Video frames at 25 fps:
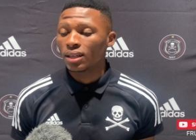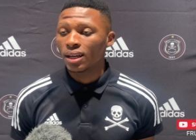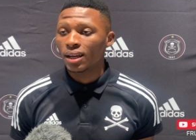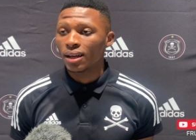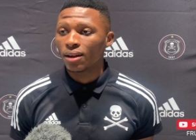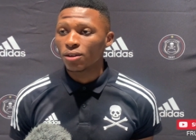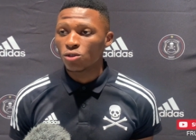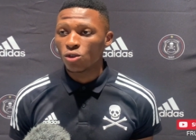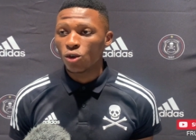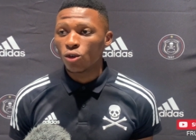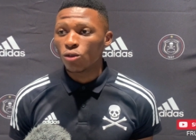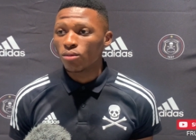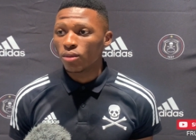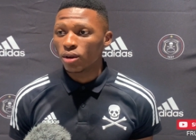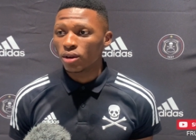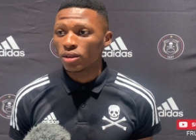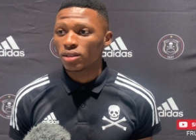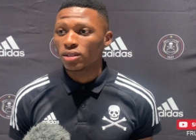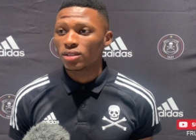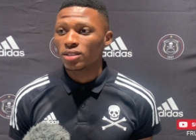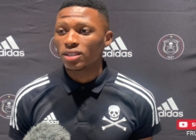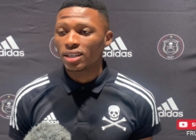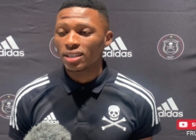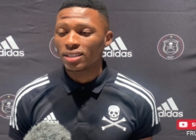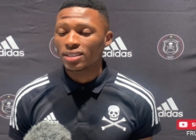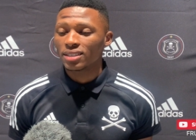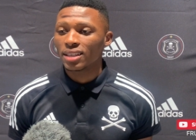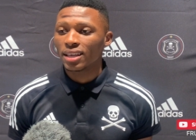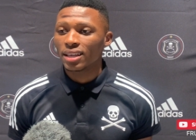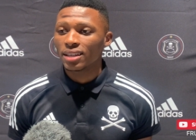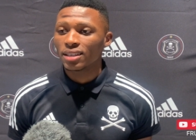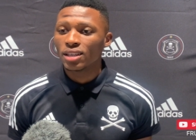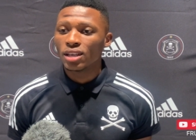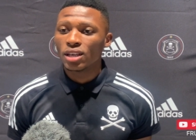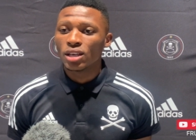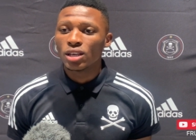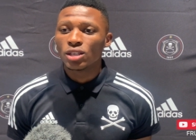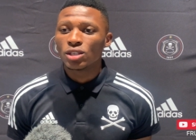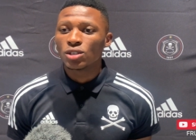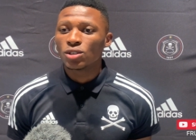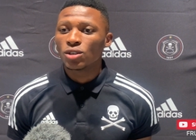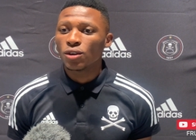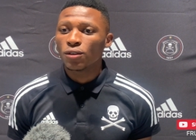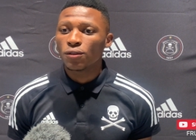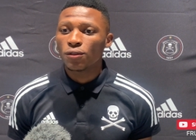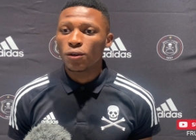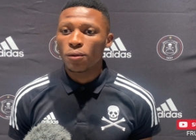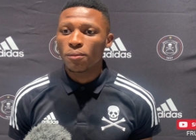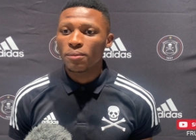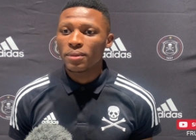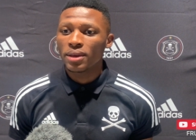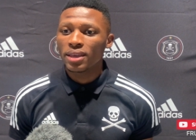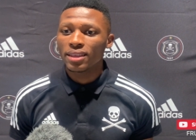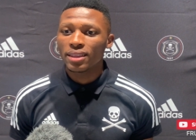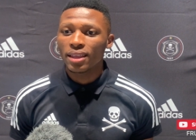role models. You understand? So for me,